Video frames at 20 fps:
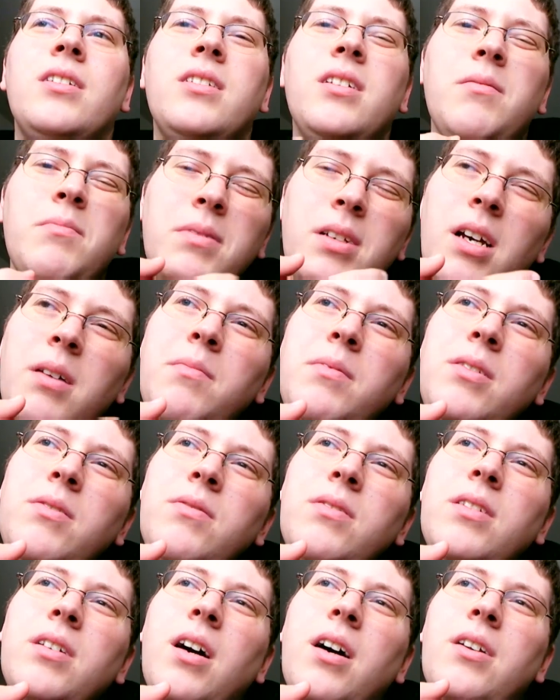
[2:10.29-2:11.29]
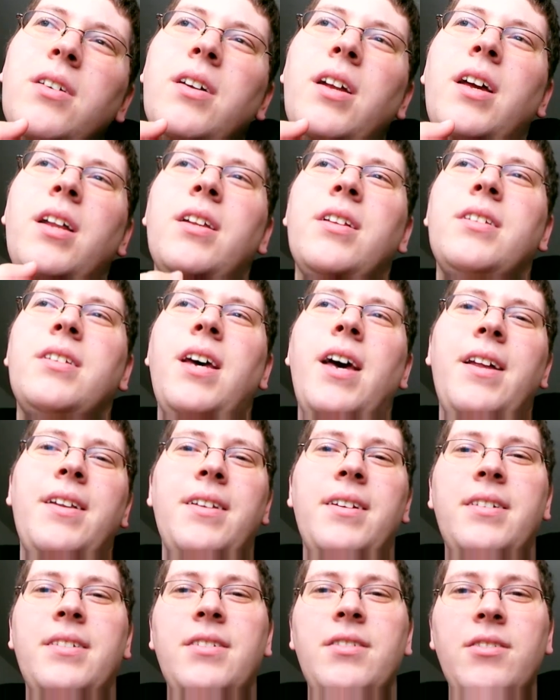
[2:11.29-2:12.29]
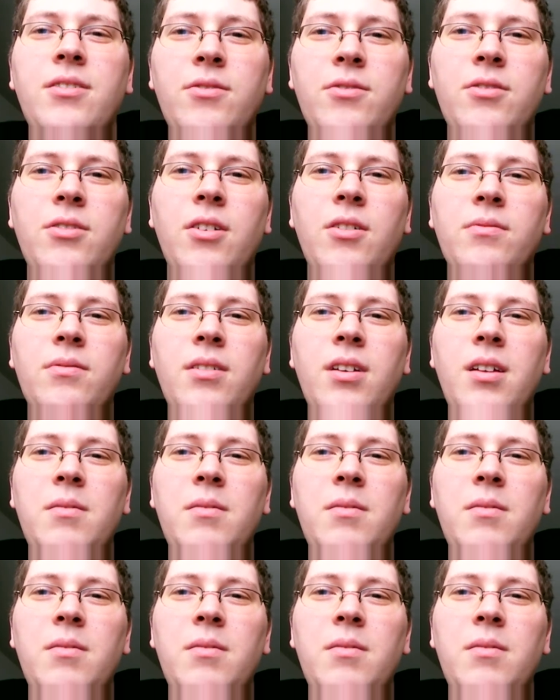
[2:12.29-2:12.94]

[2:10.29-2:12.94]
sometimes using underhanded tactics to do so,